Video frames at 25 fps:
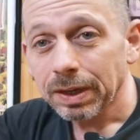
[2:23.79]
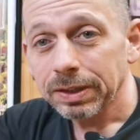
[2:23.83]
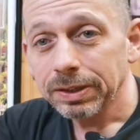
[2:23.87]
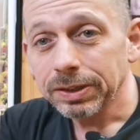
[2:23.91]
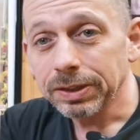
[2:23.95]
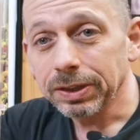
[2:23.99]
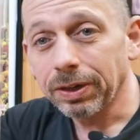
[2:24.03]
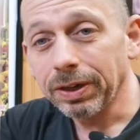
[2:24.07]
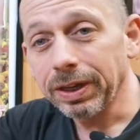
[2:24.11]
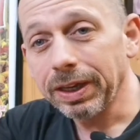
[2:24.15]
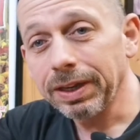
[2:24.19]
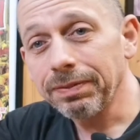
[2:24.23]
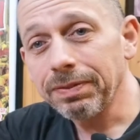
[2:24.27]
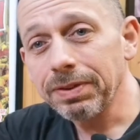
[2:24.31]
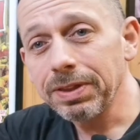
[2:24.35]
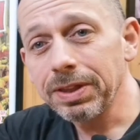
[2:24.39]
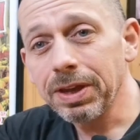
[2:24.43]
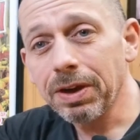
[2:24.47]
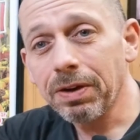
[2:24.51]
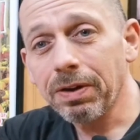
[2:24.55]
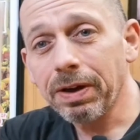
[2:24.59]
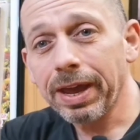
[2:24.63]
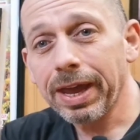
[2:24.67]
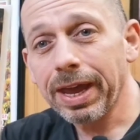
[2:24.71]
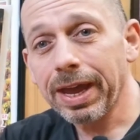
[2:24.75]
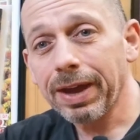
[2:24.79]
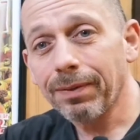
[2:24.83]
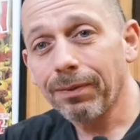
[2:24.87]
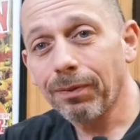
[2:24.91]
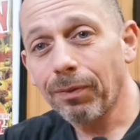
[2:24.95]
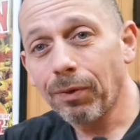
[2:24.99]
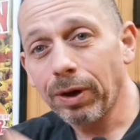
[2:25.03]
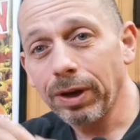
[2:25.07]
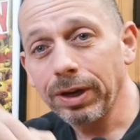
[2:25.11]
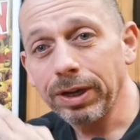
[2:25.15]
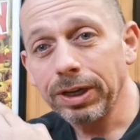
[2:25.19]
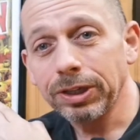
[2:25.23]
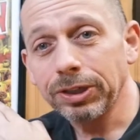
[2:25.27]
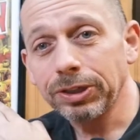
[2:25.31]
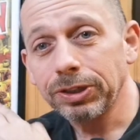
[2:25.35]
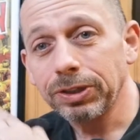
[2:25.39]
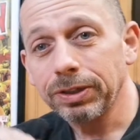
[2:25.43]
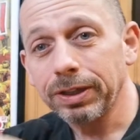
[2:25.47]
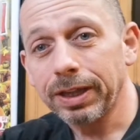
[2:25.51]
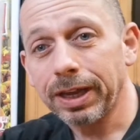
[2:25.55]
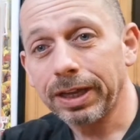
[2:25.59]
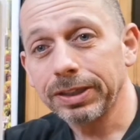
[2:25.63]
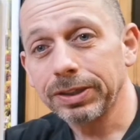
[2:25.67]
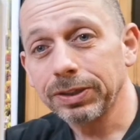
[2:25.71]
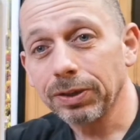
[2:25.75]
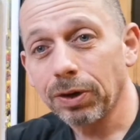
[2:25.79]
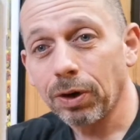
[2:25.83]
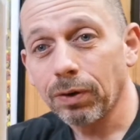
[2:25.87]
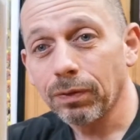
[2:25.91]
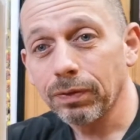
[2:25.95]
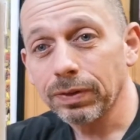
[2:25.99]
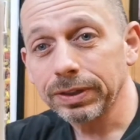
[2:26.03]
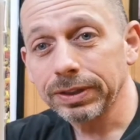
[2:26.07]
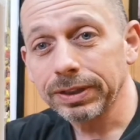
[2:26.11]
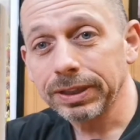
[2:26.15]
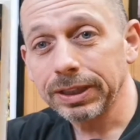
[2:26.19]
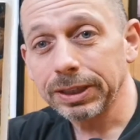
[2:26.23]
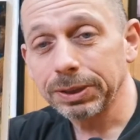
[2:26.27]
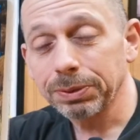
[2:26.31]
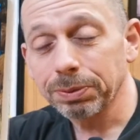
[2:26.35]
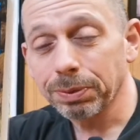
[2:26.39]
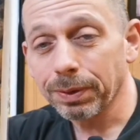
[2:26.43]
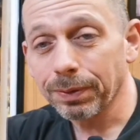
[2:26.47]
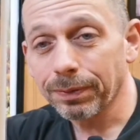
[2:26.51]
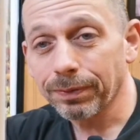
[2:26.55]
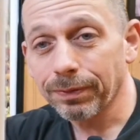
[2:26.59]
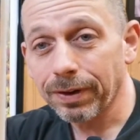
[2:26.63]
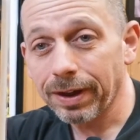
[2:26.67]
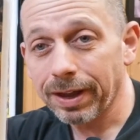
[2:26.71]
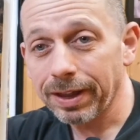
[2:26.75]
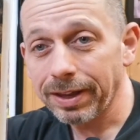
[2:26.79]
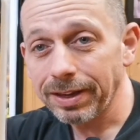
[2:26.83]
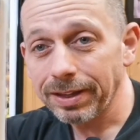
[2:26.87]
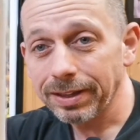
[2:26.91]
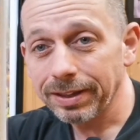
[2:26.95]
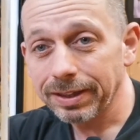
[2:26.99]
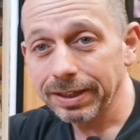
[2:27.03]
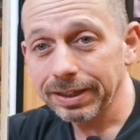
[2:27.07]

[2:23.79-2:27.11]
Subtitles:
So even though I have one issue that's overseas with a friend,